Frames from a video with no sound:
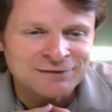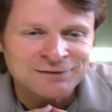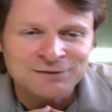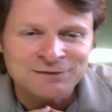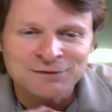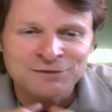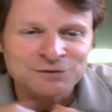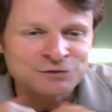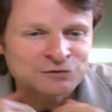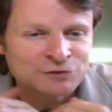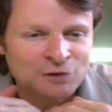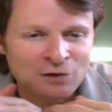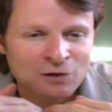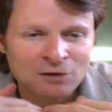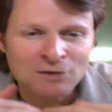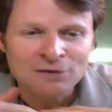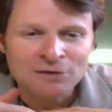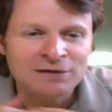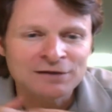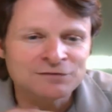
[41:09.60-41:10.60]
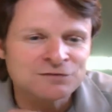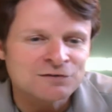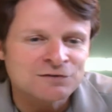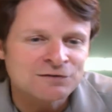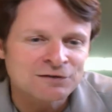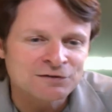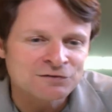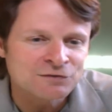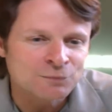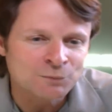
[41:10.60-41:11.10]
there's all kinds
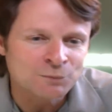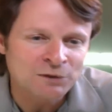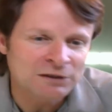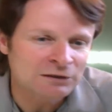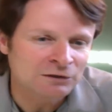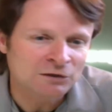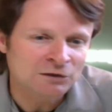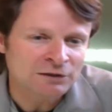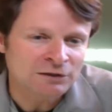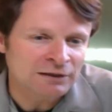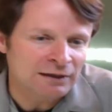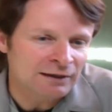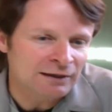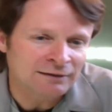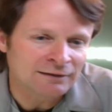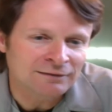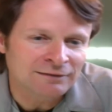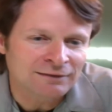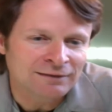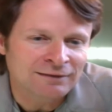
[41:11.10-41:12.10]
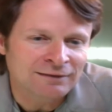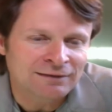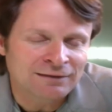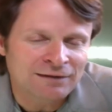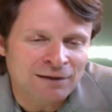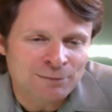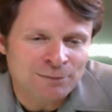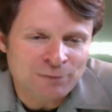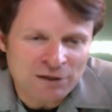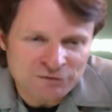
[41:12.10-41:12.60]
of things that we can look at
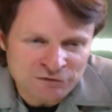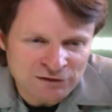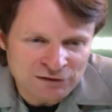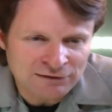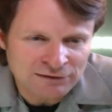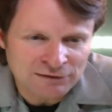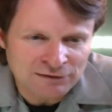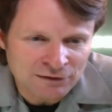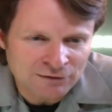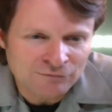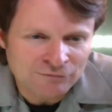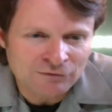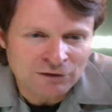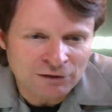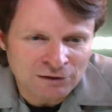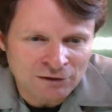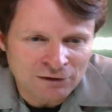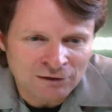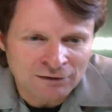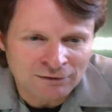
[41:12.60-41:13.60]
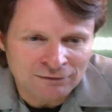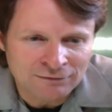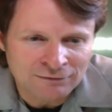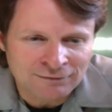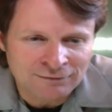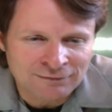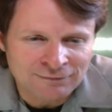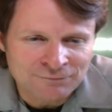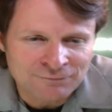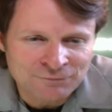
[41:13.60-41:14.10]
mm-hmm. about taking care of our car.
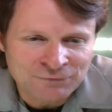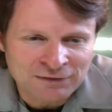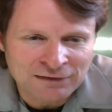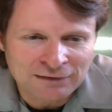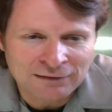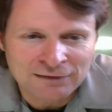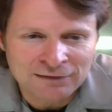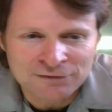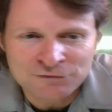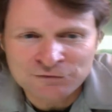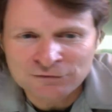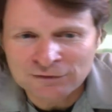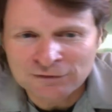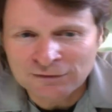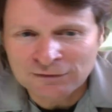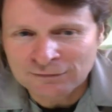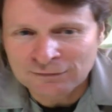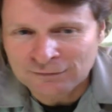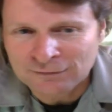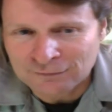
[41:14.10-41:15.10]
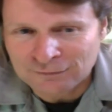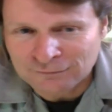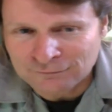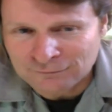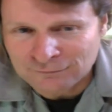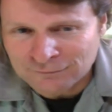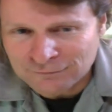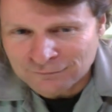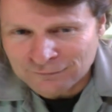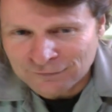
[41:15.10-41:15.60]
Mm-hmm. And I'd say that
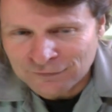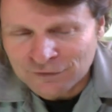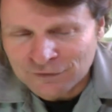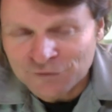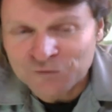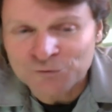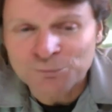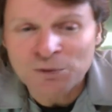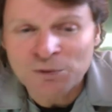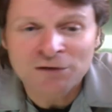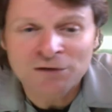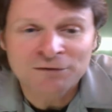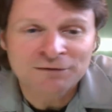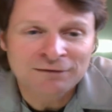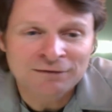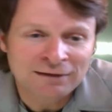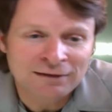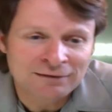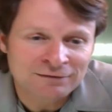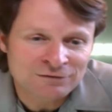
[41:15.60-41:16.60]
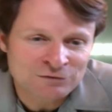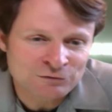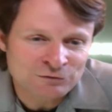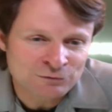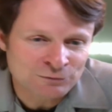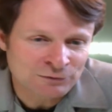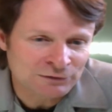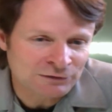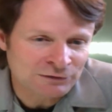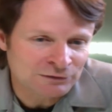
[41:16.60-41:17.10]
the other part of that is
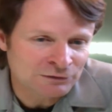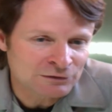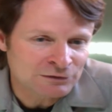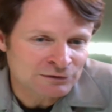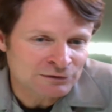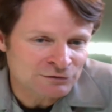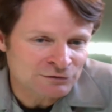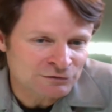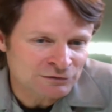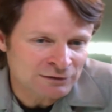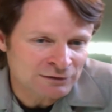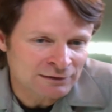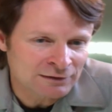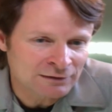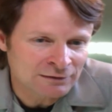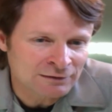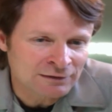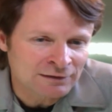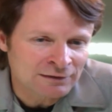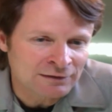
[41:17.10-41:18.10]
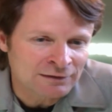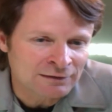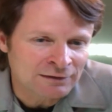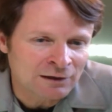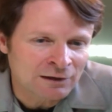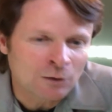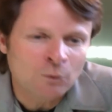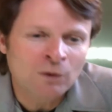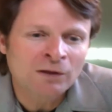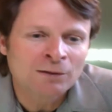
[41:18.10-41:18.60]
to really look and say,
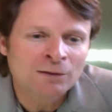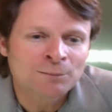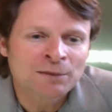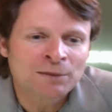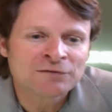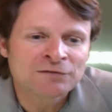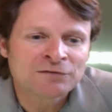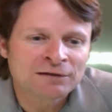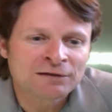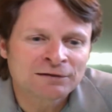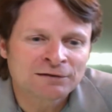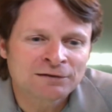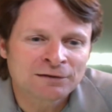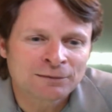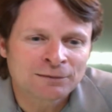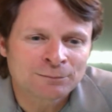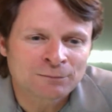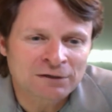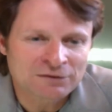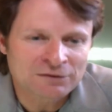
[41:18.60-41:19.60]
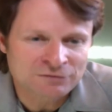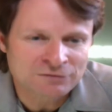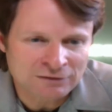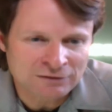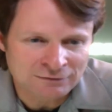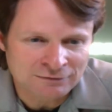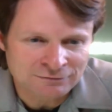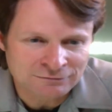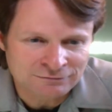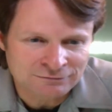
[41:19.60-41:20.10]
how well am I taking care of
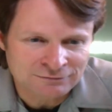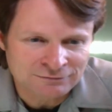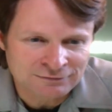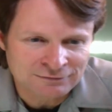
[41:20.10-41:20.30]
myself?